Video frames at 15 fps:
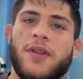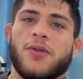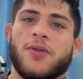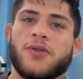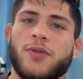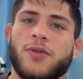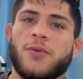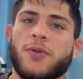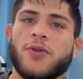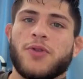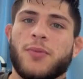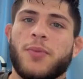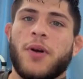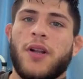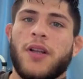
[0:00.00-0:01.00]
Those
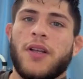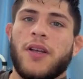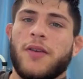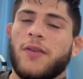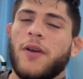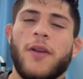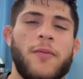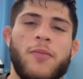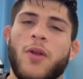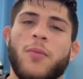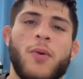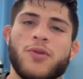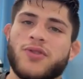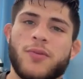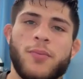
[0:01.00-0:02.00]
are probably, and the
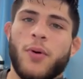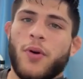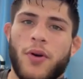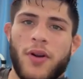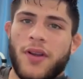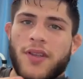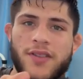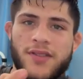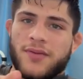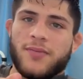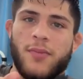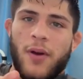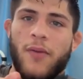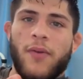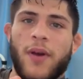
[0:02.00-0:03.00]
most important is
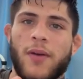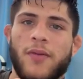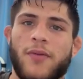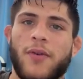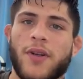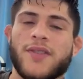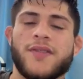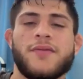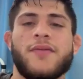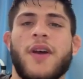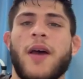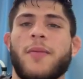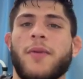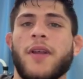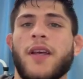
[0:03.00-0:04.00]
my friends and
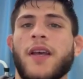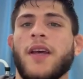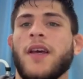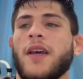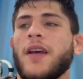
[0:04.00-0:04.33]
family.